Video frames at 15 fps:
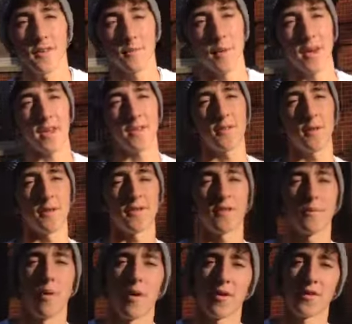to make into a
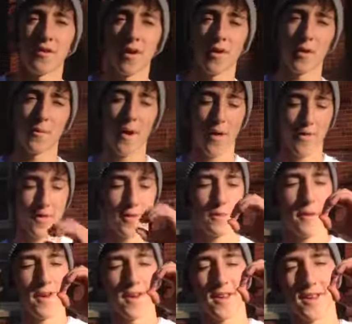small circle about this
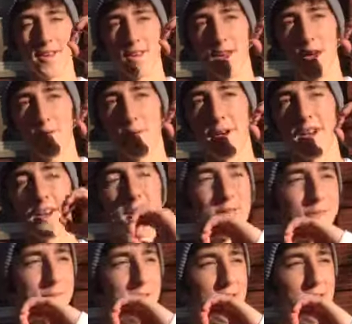big, yay big.
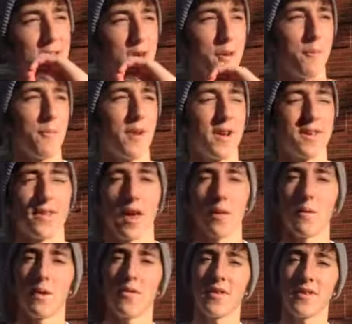Put inside
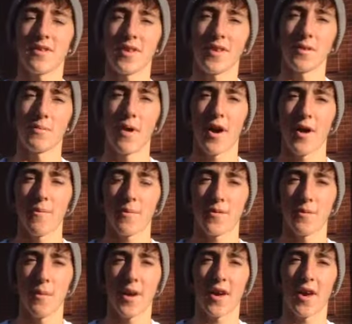the PVC pipe to
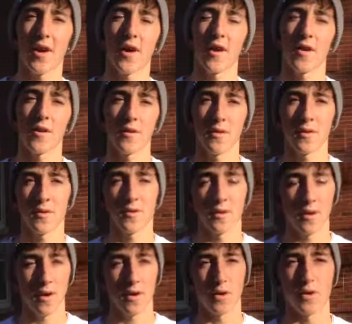make a
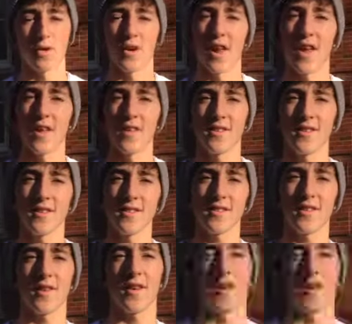little lens